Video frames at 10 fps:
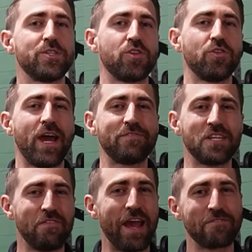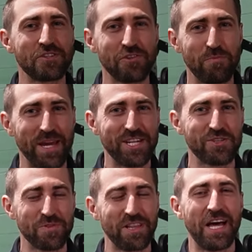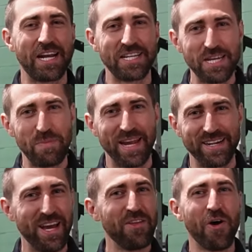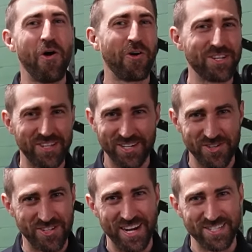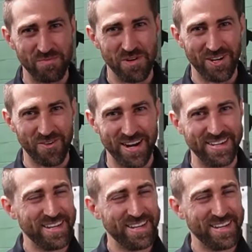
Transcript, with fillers: so you don't have to give every single patient with a lot of knee pain the hardest exercise in the book, right?